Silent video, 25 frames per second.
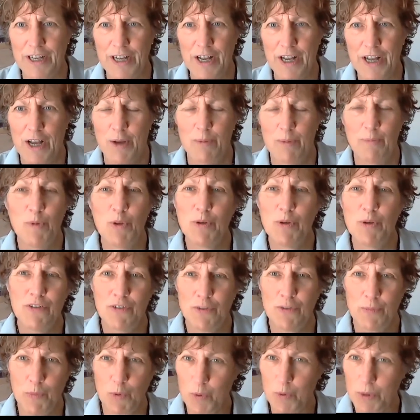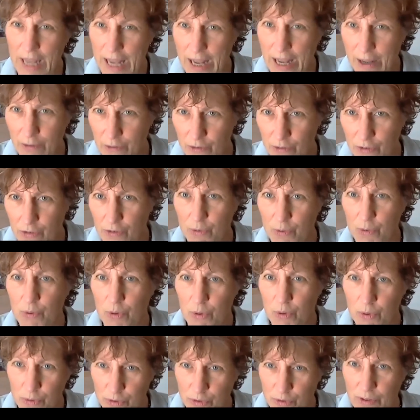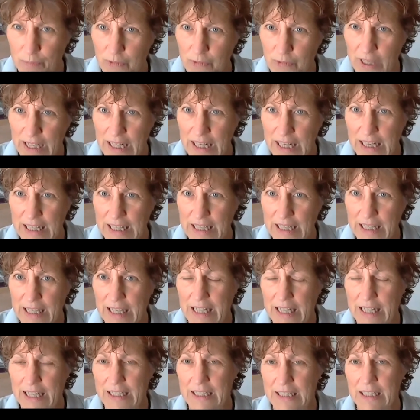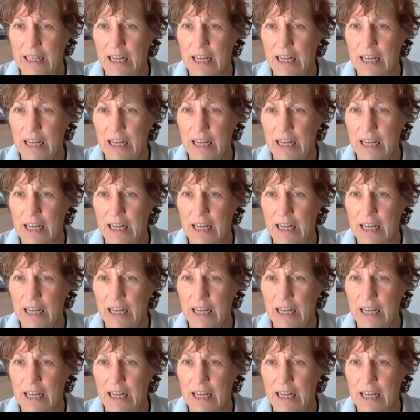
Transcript: municipal council or something like that.